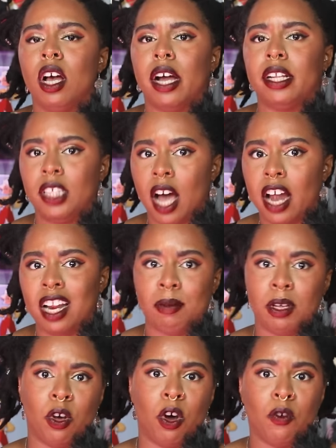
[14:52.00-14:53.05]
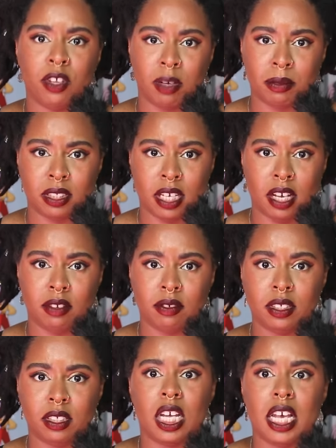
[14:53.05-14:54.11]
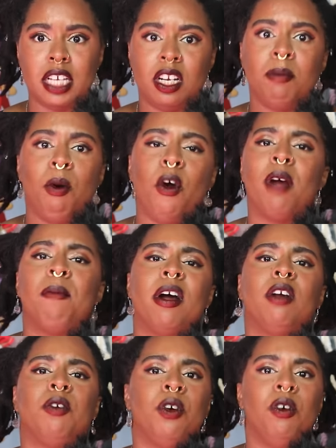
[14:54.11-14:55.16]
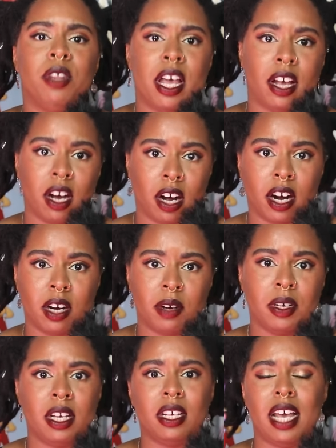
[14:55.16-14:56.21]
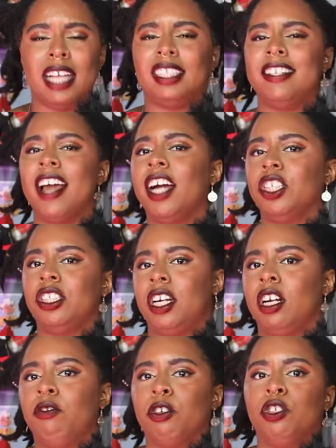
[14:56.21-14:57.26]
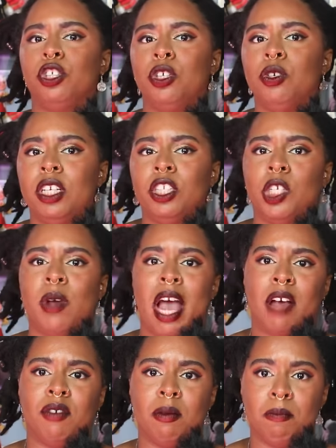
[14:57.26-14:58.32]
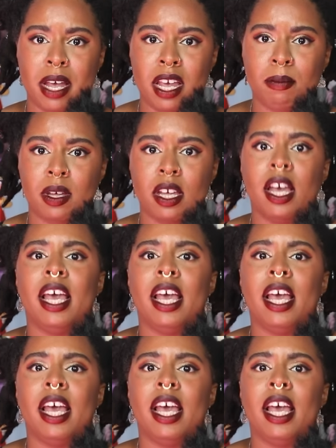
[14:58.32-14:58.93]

autonomy over themselves is an important part of who they are it's not just Yennefer choosing to have a baby,